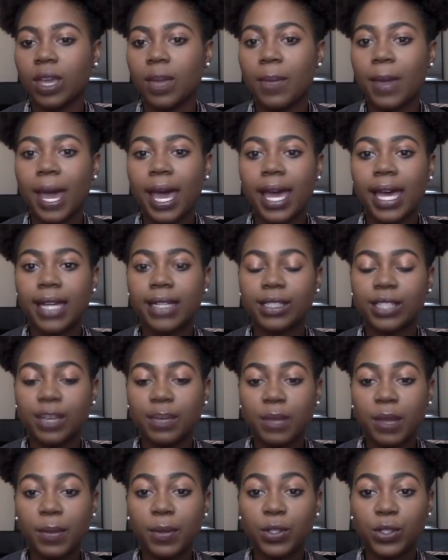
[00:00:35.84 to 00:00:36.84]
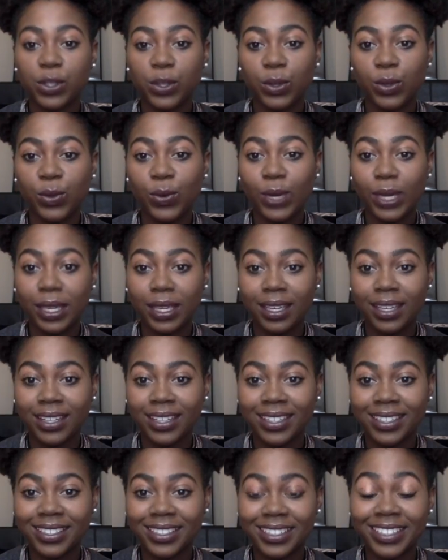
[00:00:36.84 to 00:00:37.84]
My tip number two
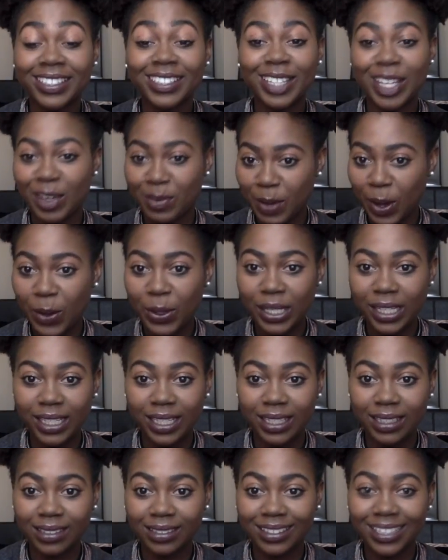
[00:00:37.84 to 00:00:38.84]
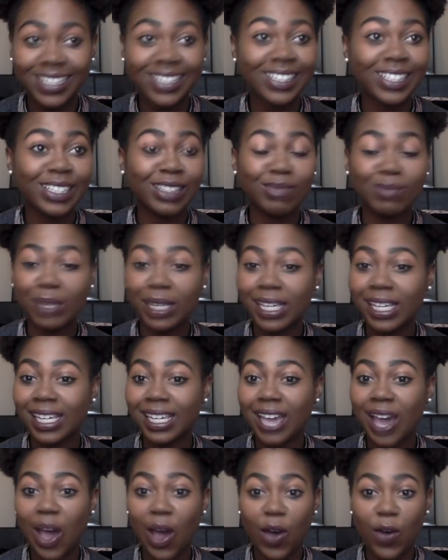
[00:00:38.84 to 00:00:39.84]
is Team No Heat. This is me,
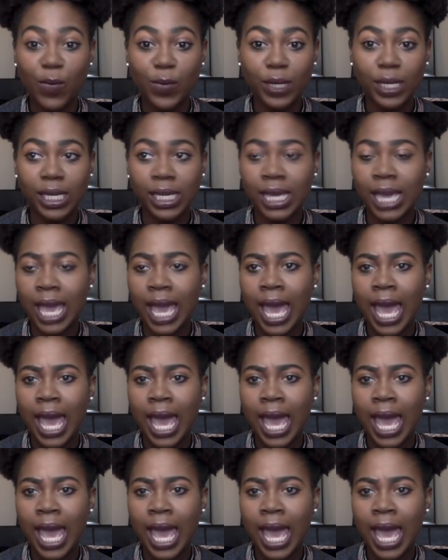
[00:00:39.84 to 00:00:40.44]
all me.